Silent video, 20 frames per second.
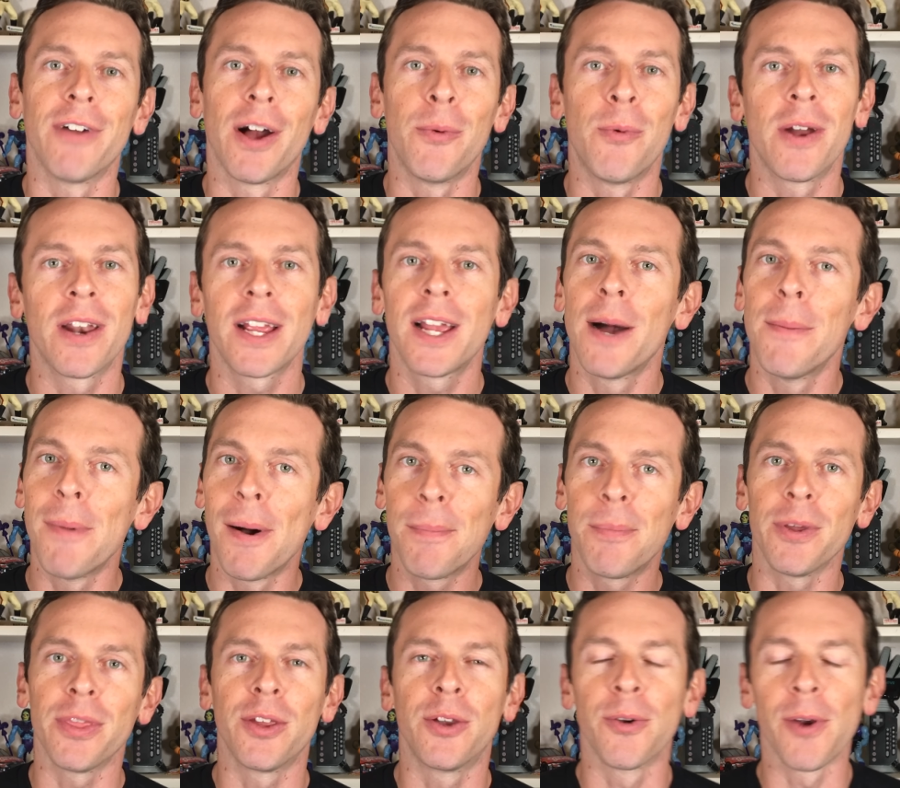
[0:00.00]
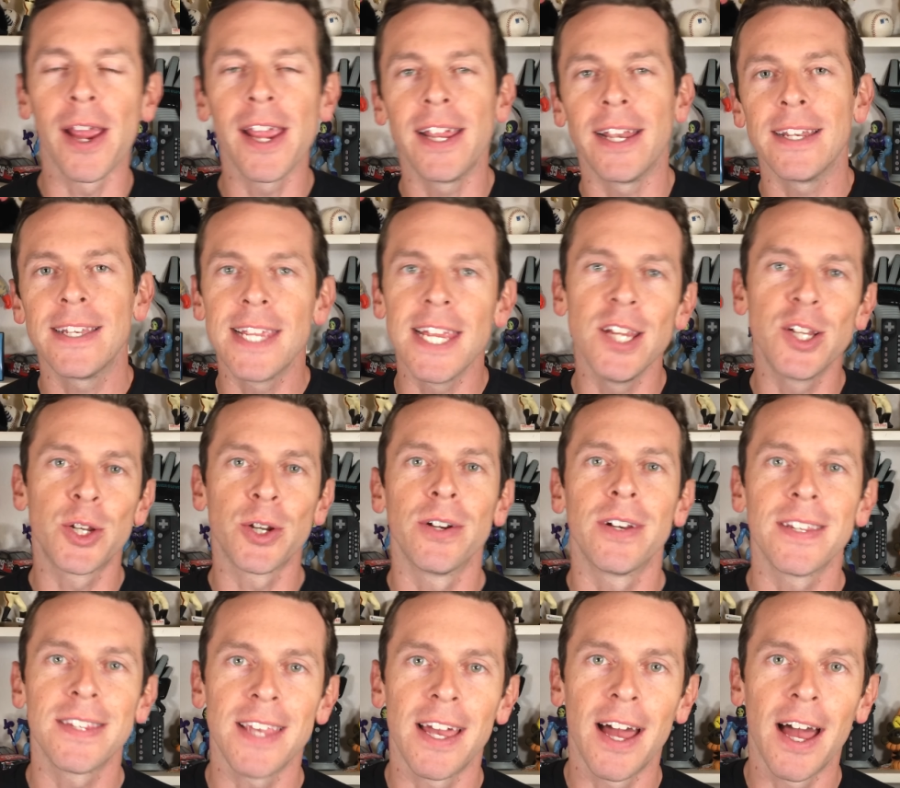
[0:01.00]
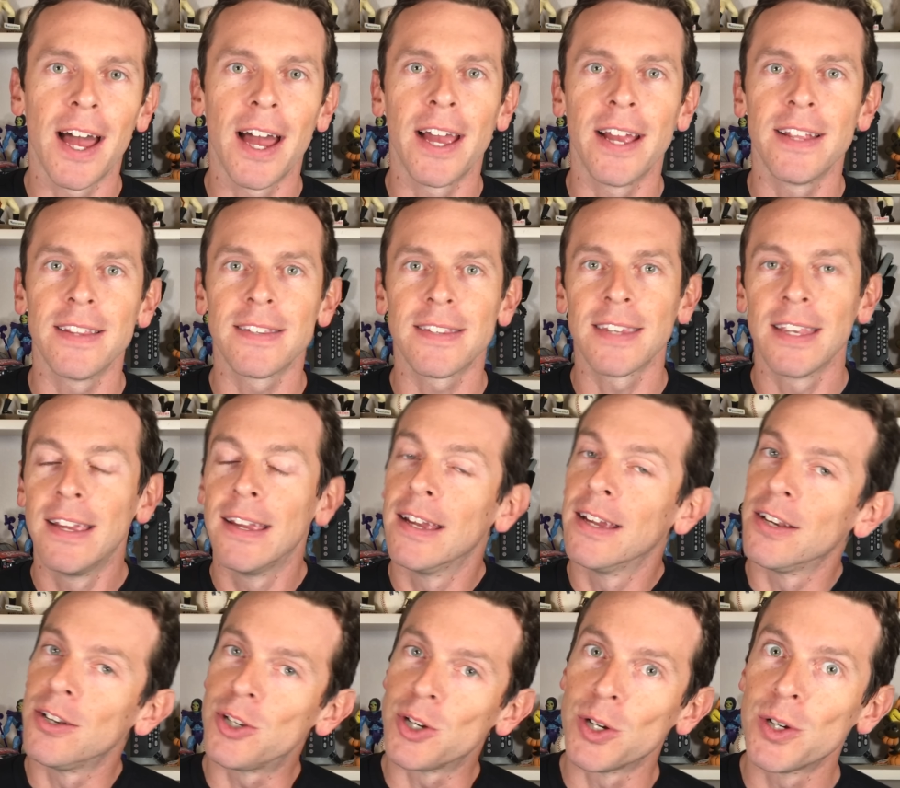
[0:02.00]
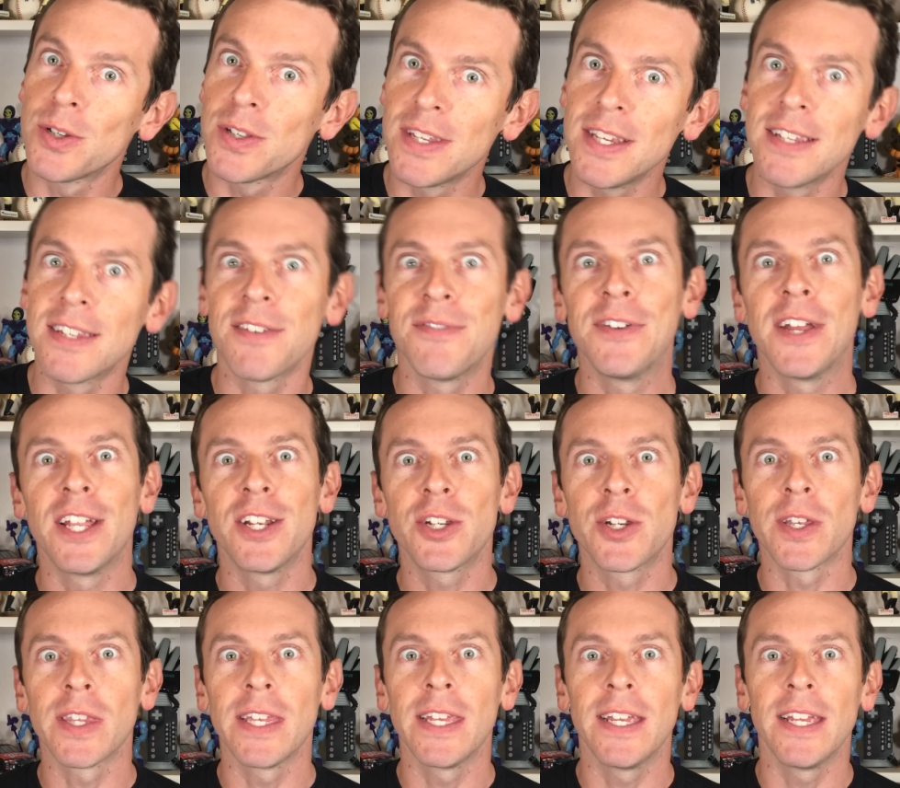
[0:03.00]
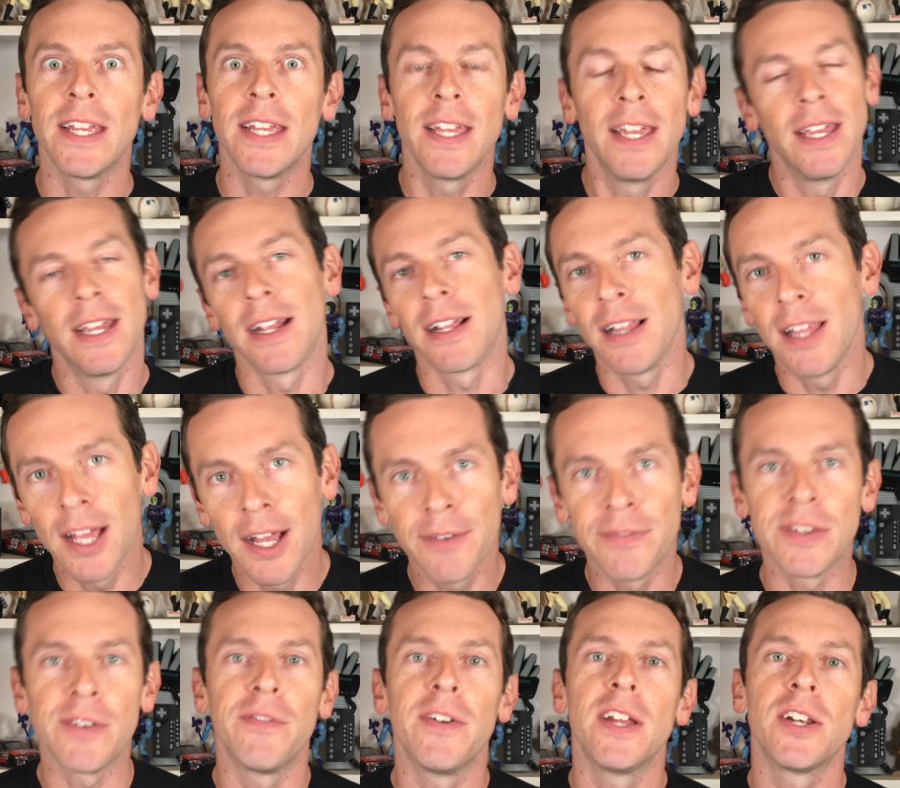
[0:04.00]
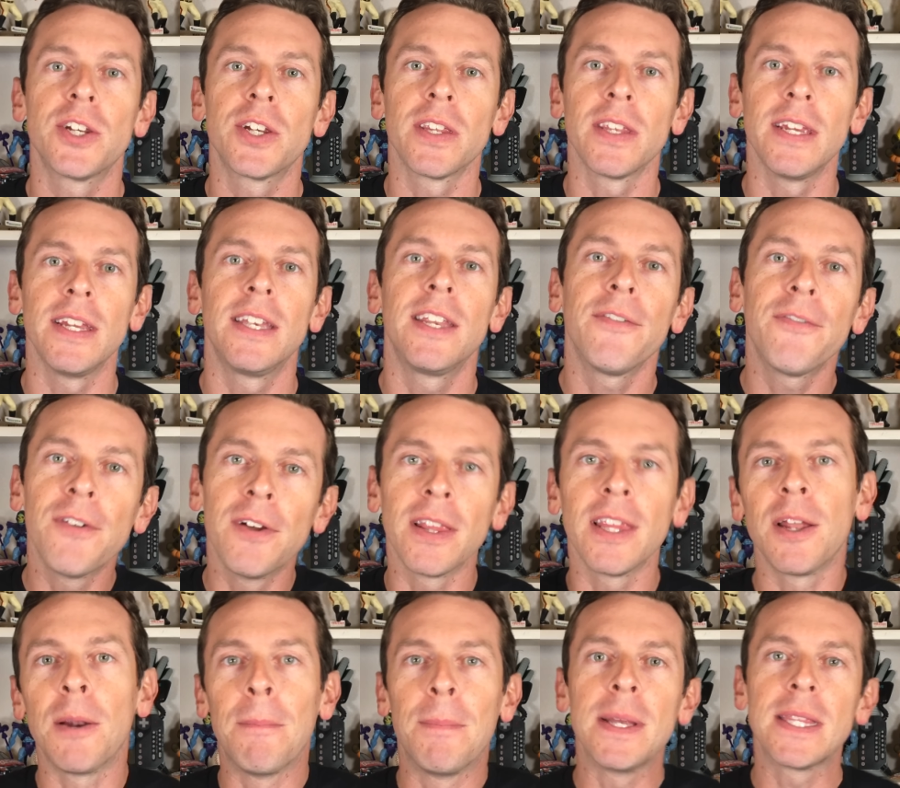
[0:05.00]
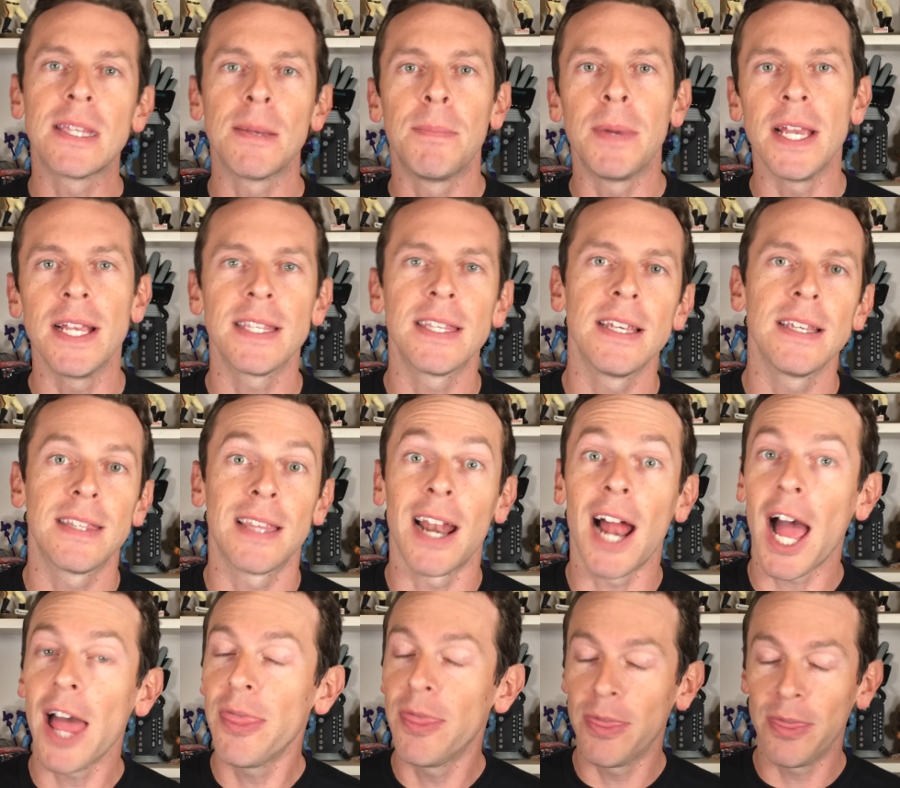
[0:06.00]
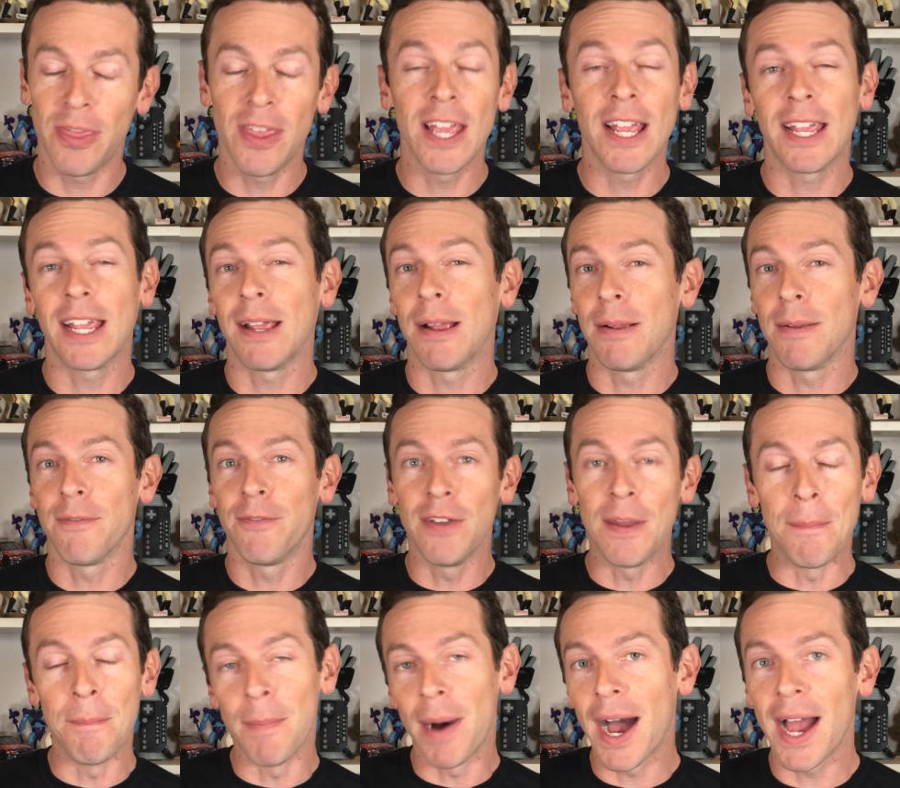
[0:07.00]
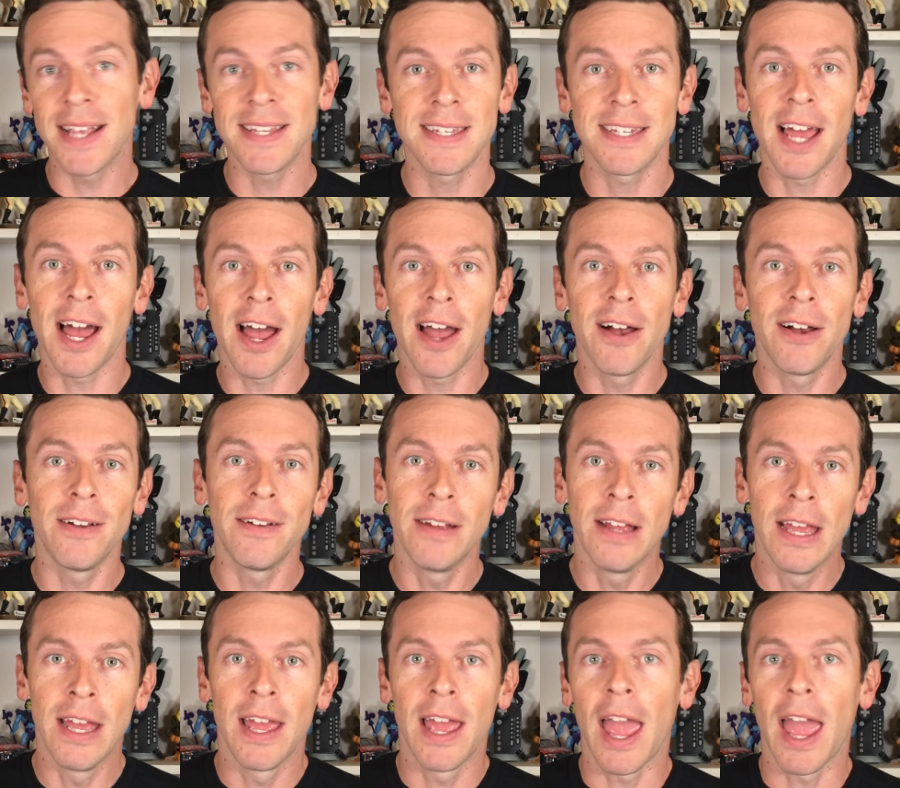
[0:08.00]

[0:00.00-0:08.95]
I want to come up with great t shirt designs, jerseys eventually, gloves eventually, different little bits and pieces that I think fit my style.